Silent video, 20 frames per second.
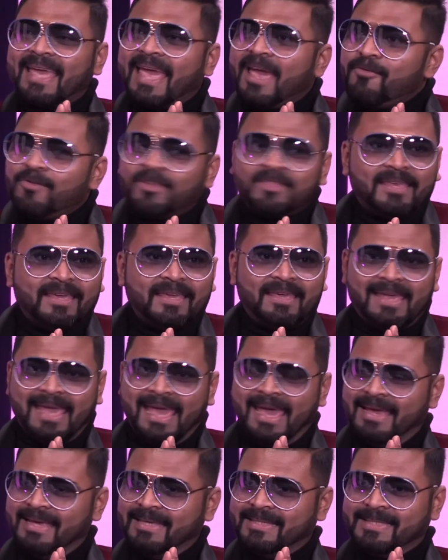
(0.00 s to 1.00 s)
everything
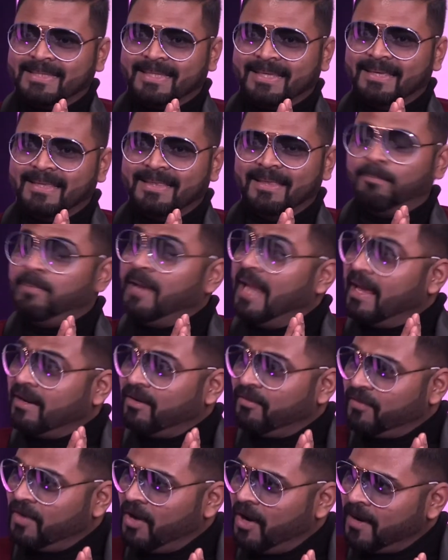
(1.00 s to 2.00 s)
as the plan
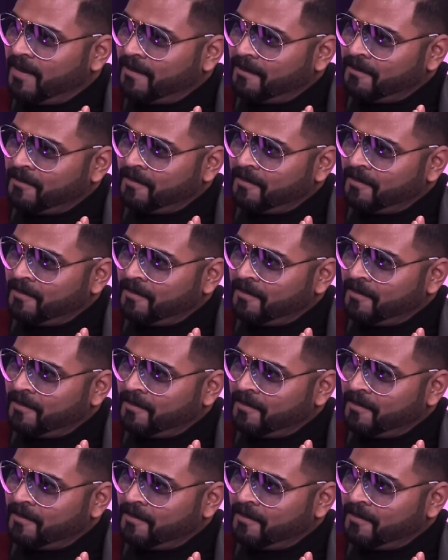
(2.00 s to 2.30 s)
of God.